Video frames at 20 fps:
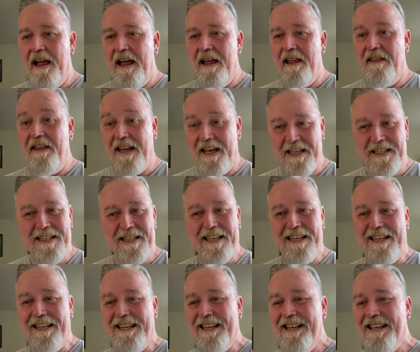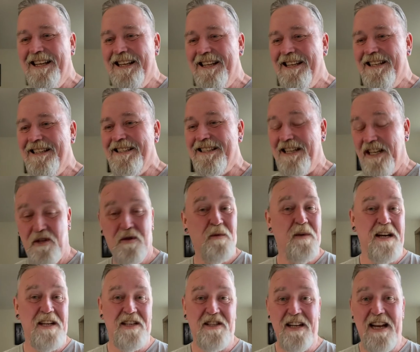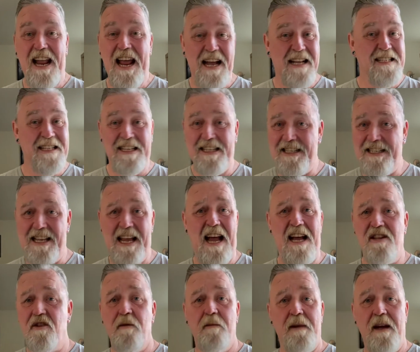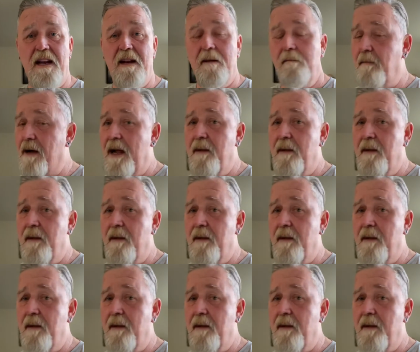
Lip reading: This situation has exacerbated my